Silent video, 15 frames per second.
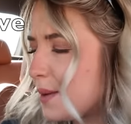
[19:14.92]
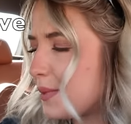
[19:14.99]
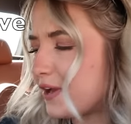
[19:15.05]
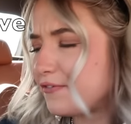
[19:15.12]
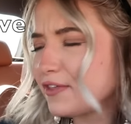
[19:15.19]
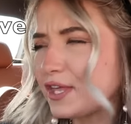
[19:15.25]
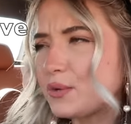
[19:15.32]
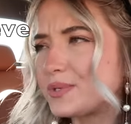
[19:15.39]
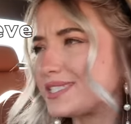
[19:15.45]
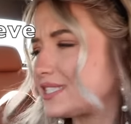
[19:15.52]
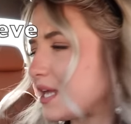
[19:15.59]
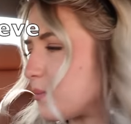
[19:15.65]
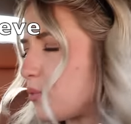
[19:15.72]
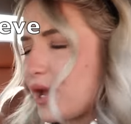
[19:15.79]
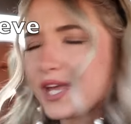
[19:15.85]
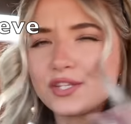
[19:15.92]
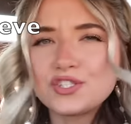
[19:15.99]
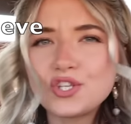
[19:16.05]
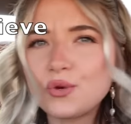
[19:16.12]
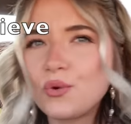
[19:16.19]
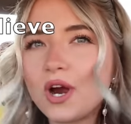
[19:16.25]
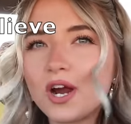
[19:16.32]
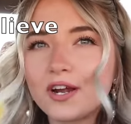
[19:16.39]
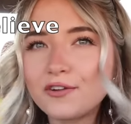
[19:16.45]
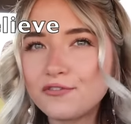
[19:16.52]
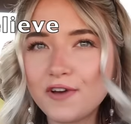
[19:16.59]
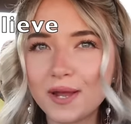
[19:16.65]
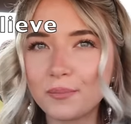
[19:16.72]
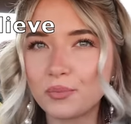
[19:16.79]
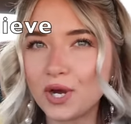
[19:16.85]
But I feel like with Subway, it's so hard to
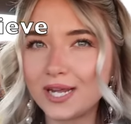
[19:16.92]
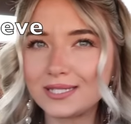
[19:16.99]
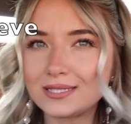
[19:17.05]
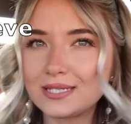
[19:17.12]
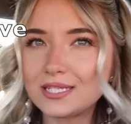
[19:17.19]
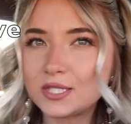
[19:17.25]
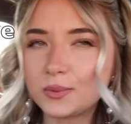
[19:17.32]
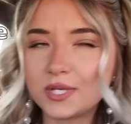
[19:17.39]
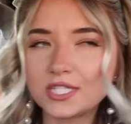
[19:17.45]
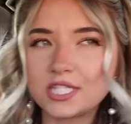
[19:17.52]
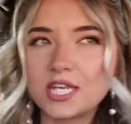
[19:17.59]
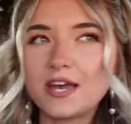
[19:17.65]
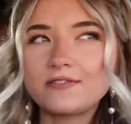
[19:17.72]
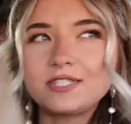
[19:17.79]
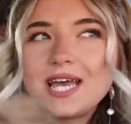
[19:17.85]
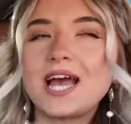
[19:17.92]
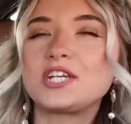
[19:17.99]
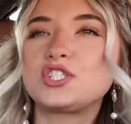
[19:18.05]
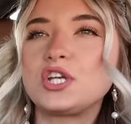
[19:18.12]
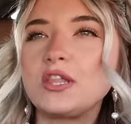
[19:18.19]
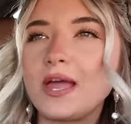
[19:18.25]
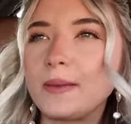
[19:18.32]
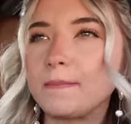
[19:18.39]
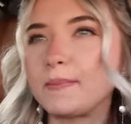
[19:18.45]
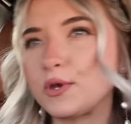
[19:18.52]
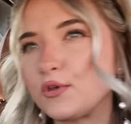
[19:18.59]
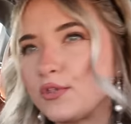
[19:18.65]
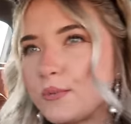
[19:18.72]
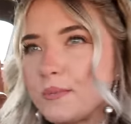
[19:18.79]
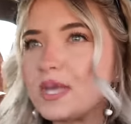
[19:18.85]
find prices because you have to actually like
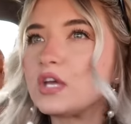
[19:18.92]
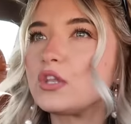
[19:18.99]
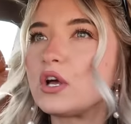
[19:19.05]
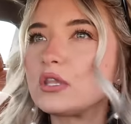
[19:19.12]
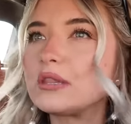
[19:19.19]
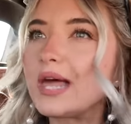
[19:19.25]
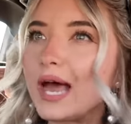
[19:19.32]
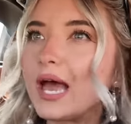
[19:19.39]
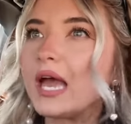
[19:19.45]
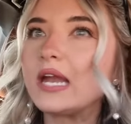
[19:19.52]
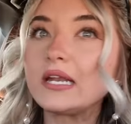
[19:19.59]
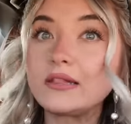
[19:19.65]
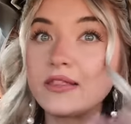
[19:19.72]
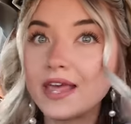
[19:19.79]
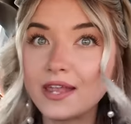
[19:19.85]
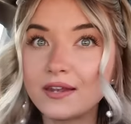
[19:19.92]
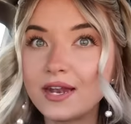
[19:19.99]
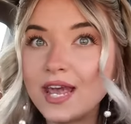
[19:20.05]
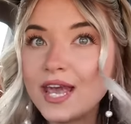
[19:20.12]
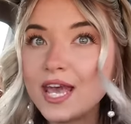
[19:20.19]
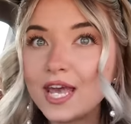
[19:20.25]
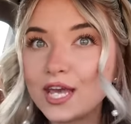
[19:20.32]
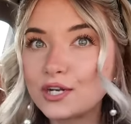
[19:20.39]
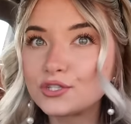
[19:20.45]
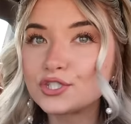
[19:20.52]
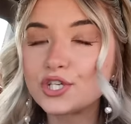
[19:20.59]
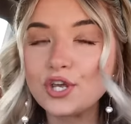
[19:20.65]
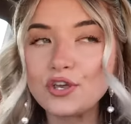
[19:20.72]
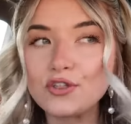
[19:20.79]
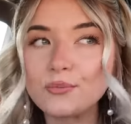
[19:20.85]
build the meal online and then it'll
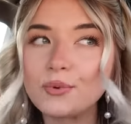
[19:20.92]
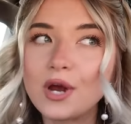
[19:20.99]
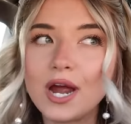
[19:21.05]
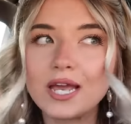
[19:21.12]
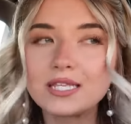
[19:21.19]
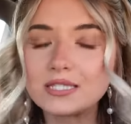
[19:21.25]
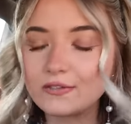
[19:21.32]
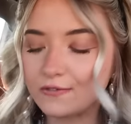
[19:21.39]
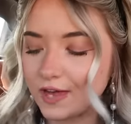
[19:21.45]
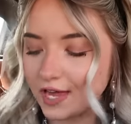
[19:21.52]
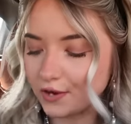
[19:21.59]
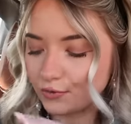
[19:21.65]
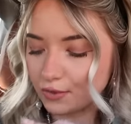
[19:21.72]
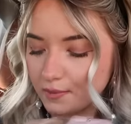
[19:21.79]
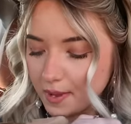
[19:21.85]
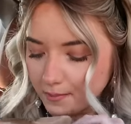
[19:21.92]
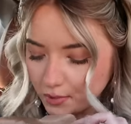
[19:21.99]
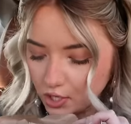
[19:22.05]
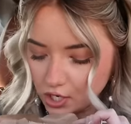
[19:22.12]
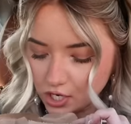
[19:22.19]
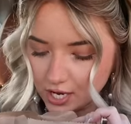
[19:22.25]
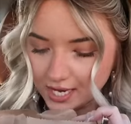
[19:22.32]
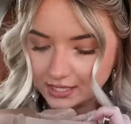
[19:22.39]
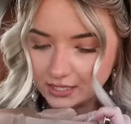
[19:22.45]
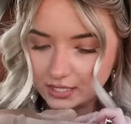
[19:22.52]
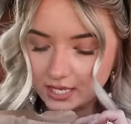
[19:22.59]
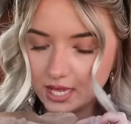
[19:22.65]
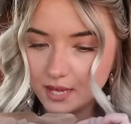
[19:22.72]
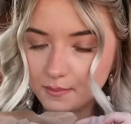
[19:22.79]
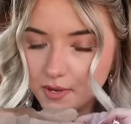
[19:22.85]
show you the price if I remember
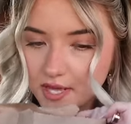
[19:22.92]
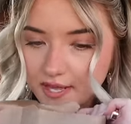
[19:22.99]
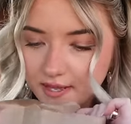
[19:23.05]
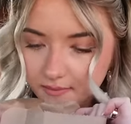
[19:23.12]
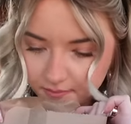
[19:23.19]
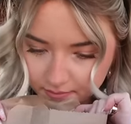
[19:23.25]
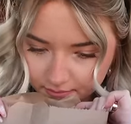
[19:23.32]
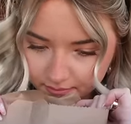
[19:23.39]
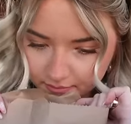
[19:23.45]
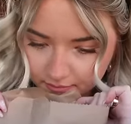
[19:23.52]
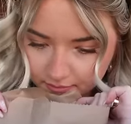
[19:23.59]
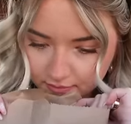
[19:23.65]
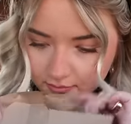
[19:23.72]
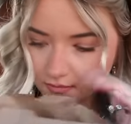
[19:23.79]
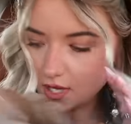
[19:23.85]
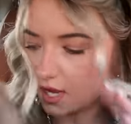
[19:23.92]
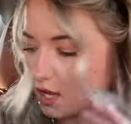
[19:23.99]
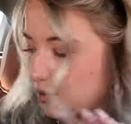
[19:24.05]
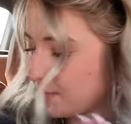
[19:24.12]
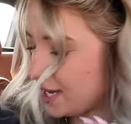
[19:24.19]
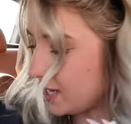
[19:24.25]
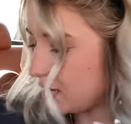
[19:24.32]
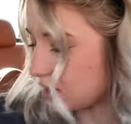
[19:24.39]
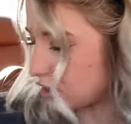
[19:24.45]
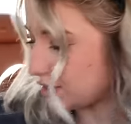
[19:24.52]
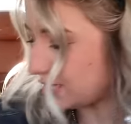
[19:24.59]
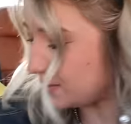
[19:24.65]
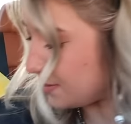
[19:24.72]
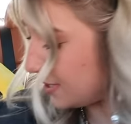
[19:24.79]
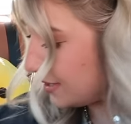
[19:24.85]
correctly. But oh my gosh,
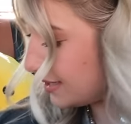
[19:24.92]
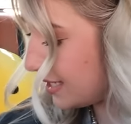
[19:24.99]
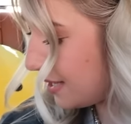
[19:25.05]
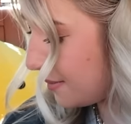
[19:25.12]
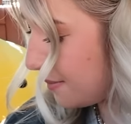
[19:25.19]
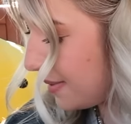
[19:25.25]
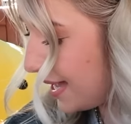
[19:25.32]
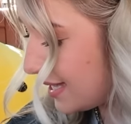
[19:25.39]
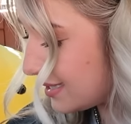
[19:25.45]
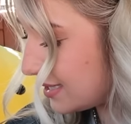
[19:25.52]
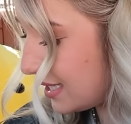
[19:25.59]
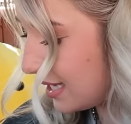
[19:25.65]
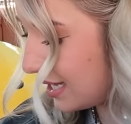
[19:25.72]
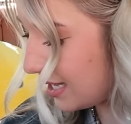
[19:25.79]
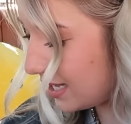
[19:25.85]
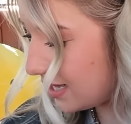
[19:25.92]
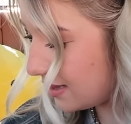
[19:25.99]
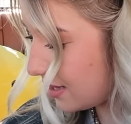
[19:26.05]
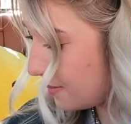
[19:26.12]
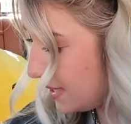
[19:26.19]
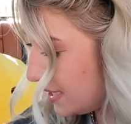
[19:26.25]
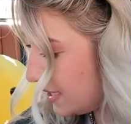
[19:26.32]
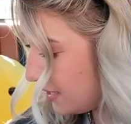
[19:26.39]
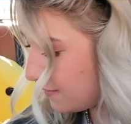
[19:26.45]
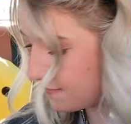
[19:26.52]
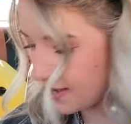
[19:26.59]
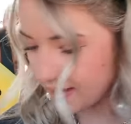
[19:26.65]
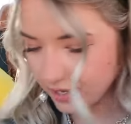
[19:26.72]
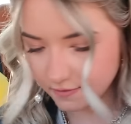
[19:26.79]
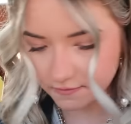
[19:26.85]
it smells amazing. Let me see if
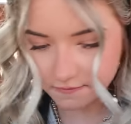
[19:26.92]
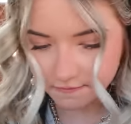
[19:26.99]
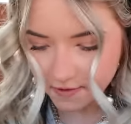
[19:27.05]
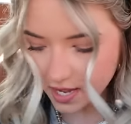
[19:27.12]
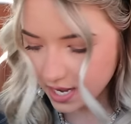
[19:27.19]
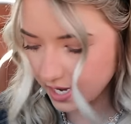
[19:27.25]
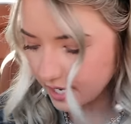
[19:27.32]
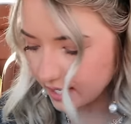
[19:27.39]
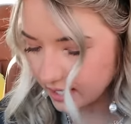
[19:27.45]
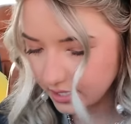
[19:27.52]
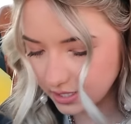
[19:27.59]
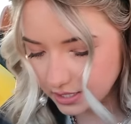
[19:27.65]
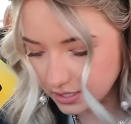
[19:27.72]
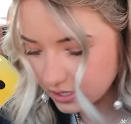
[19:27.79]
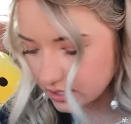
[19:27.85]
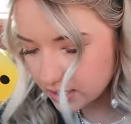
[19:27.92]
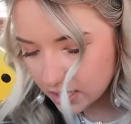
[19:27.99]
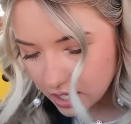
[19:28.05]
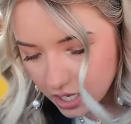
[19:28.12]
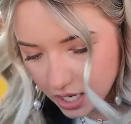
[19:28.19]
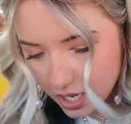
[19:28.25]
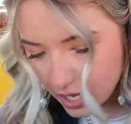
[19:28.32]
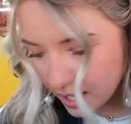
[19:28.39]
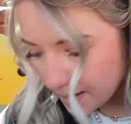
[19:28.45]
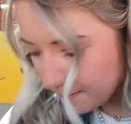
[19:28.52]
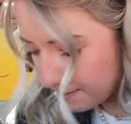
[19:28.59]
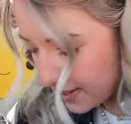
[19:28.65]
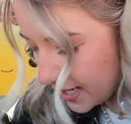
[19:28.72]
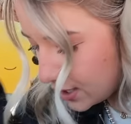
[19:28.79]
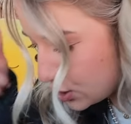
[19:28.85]
I can find
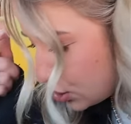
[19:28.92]
my